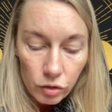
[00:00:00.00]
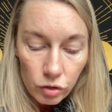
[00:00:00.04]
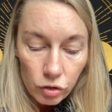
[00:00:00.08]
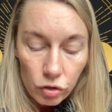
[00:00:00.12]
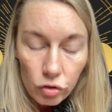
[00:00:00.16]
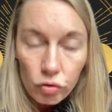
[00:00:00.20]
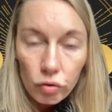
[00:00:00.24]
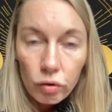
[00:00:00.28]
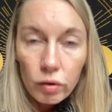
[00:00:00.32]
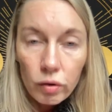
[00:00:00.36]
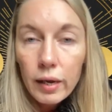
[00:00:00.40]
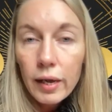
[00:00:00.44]

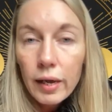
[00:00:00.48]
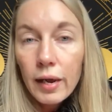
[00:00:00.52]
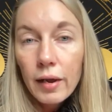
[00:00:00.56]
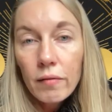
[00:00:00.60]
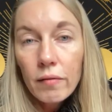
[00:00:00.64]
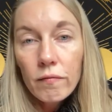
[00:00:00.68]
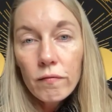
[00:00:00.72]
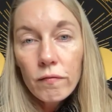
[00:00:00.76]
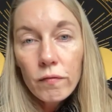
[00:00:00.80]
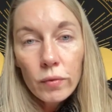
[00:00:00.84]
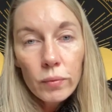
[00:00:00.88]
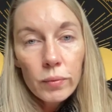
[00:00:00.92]
strongly
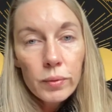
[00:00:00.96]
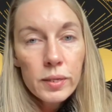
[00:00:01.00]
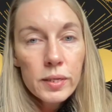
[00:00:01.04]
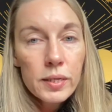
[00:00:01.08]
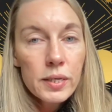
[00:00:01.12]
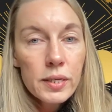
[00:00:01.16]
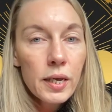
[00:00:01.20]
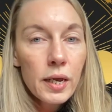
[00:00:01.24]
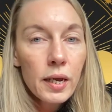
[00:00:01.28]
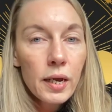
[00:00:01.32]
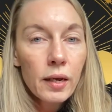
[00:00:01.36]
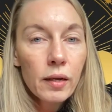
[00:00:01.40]

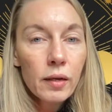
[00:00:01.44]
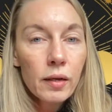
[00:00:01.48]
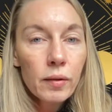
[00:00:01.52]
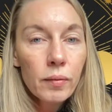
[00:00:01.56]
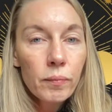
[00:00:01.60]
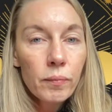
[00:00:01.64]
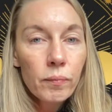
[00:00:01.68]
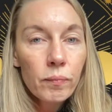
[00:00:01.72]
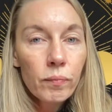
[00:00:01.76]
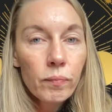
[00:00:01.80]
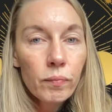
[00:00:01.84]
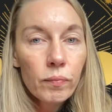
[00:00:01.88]
influencing
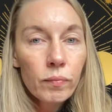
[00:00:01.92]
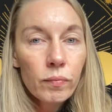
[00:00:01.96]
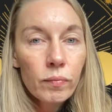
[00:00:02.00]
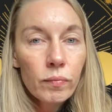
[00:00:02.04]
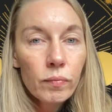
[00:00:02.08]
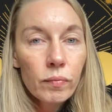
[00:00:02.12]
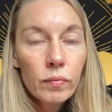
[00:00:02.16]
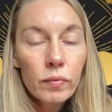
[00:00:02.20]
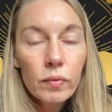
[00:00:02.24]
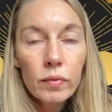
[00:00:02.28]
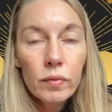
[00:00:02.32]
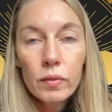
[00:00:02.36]

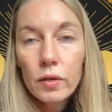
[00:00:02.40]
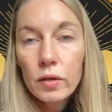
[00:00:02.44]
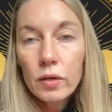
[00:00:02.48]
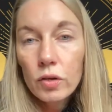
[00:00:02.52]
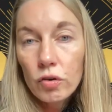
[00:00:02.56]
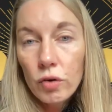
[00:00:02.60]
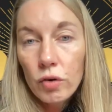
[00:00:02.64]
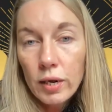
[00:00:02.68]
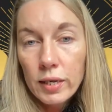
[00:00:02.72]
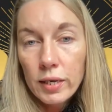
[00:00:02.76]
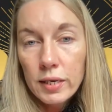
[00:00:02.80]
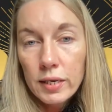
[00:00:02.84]
the
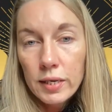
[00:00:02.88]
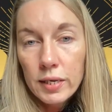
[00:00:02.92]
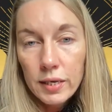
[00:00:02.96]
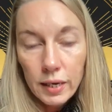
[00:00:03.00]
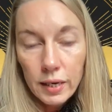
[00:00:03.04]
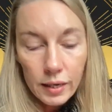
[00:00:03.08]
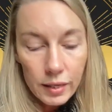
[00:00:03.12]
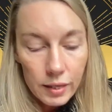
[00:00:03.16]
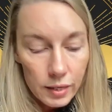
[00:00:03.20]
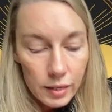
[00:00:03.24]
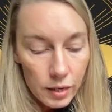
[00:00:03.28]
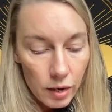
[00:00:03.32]

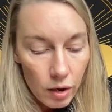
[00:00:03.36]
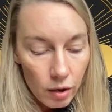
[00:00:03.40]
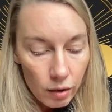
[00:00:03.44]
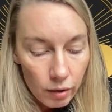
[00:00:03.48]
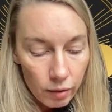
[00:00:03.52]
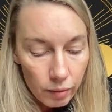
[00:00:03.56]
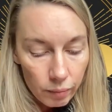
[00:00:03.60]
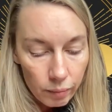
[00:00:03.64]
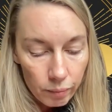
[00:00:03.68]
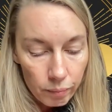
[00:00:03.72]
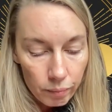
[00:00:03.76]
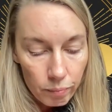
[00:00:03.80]
transiting
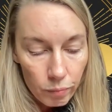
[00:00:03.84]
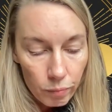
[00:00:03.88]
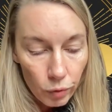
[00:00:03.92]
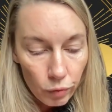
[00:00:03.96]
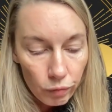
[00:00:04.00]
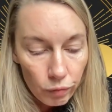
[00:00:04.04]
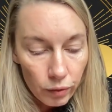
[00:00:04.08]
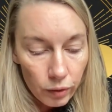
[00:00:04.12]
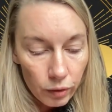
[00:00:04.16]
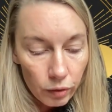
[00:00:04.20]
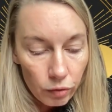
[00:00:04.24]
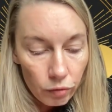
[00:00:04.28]
sun
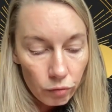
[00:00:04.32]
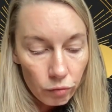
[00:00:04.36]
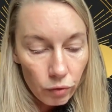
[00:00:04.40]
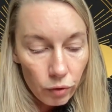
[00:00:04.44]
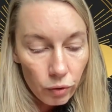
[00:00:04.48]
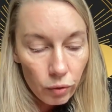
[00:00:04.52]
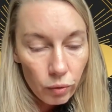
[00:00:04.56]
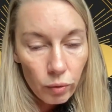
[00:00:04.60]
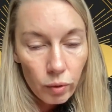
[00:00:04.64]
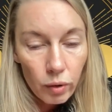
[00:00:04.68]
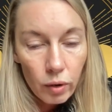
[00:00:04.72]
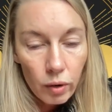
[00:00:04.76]
moving
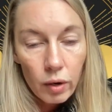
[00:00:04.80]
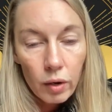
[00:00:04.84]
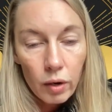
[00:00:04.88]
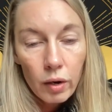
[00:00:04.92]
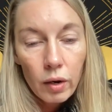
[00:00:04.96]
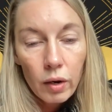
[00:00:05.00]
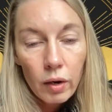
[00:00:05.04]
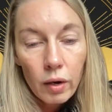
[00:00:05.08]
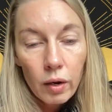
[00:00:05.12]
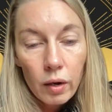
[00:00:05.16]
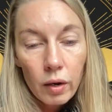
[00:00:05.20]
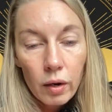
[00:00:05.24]
through
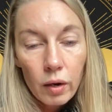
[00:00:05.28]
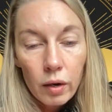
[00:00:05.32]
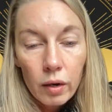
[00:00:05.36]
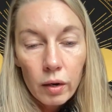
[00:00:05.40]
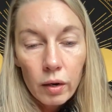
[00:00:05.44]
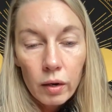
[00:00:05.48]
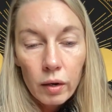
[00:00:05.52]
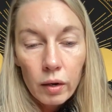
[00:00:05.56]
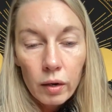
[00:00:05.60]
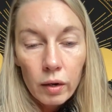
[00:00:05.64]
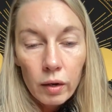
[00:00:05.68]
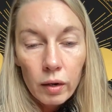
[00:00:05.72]

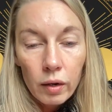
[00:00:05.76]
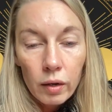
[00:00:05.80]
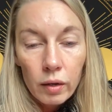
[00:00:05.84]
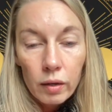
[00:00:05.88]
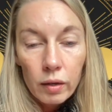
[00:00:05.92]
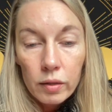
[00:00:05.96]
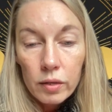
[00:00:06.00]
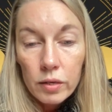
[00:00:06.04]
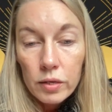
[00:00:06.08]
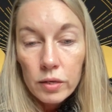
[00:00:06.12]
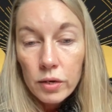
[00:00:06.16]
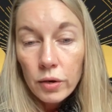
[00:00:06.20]

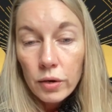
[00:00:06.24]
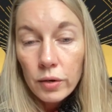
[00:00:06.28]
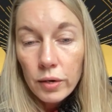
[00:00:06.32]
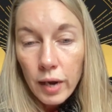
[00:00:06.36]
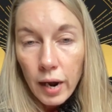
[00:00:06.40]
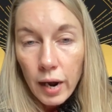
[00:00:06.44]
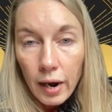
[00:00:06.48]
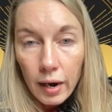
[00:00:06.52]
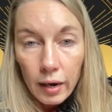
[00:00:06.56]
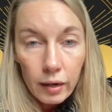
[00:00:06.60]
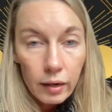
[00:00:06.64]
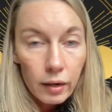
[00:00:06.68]
the
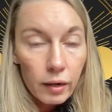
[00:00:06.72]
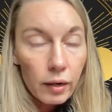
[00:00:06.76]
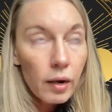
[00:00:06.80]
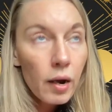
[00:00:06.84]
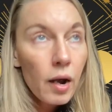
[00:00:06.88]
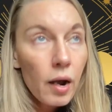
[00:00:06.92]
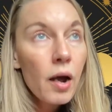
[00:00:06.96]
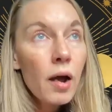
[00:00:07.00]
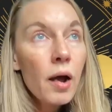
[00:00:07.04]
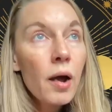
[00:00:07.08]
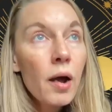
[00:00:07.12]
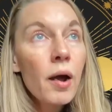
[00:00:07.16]
zodiac
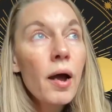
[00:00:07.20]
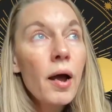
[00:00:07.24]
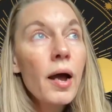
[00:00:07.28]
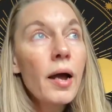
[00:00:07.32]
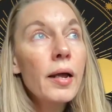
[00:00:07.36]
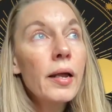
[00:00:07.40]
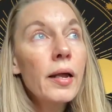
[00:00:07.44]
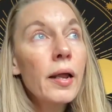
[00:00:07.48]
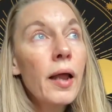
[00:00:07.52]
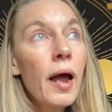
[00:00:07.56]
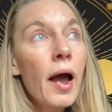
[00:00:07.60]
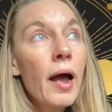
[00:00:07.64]

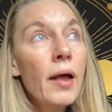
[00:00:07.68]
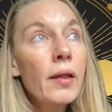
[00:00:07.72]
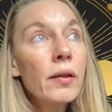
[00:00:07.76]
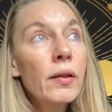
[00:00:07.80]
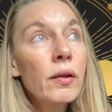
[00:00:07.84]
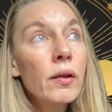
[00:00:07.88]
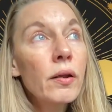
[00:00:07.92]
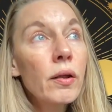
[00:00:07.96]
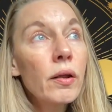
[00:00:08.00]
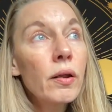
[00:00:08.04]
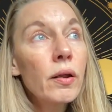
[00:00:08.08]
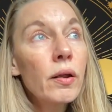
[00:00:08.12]

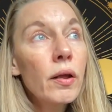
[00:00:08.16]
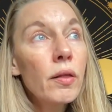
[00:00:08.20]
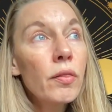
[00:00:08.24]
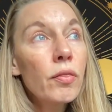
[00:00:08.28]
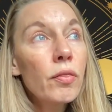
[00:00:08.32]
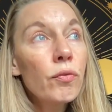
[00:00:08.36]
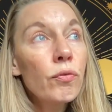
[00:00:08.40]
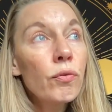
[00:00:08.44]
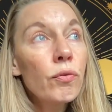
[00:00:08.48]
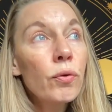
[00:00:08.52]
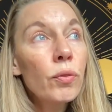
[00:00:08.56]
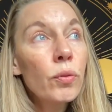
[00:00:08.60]
and
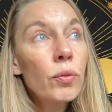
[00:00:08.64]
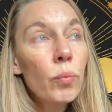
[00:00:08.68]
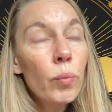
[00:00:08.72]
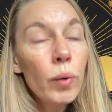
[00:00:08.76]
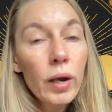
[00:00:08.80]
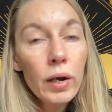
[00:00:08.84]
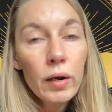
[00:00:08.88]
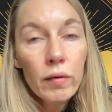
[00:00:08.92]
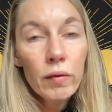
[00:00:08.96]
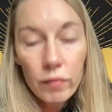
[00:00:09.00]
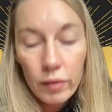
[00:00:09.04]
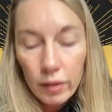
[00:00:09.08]
through the
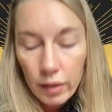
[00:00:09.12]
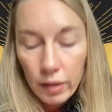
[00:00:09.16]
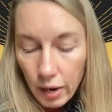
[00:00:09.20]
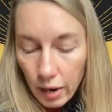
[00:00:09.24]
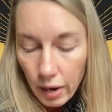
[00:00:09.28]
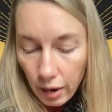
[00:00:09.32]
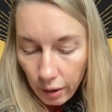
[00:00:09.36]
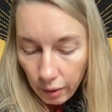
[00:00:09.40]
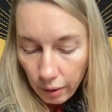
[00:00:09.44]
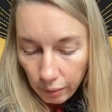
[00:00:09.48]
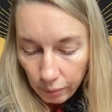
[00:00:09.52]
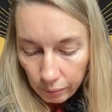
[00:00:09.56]
wheel of the
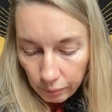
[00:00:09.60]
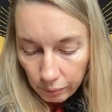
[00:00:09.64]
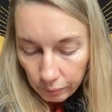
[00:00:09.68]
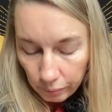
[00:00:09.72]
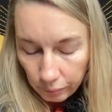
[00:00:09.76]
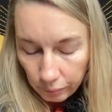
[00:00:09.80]
year,